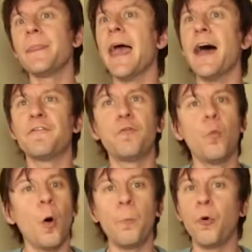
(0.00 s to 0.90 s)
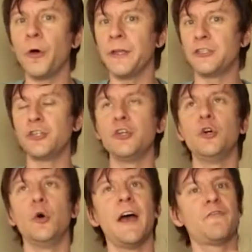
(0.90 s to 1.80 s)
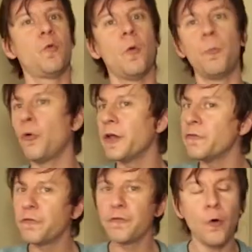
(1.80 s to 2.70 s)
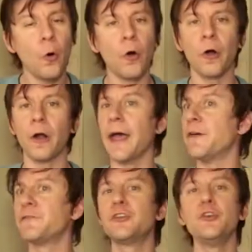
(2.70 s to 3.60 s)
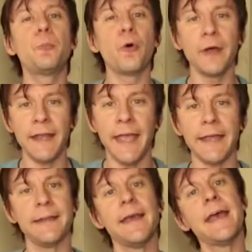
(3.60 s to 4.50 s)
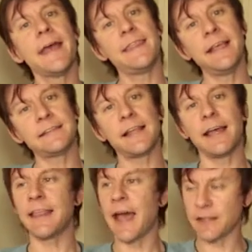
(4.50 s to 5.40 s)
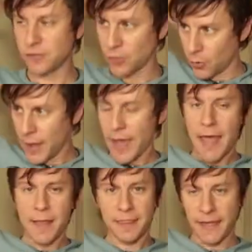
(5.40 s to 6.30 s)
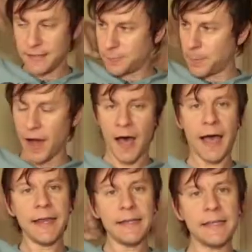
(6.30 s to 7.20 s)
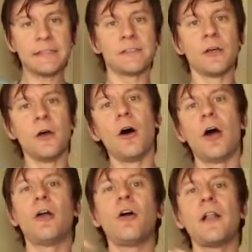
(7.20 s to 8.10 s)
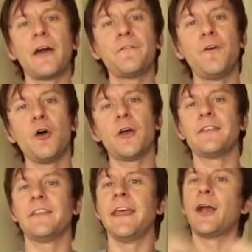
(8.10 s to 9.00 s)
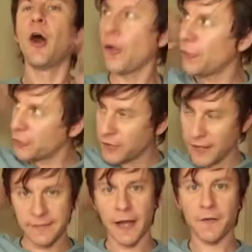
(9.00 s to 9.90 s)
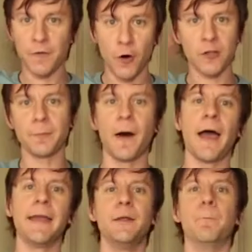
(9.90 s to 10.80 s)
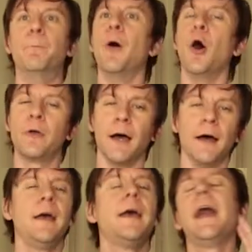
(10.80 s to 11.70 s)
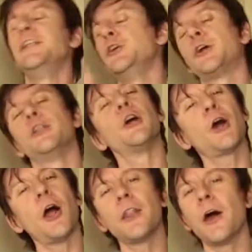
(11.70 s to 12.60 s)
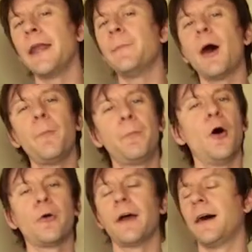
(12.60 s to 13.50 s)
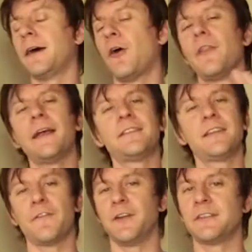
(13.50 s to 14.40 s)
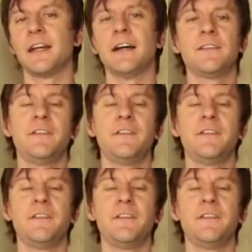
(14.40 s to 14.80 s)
f1.2, f1.4, f2.8, things like that. So things behind it are all out of focus, and they call those things out of focus behind it bokeh. And you can look online about bokeh and all that stuff. There's tons of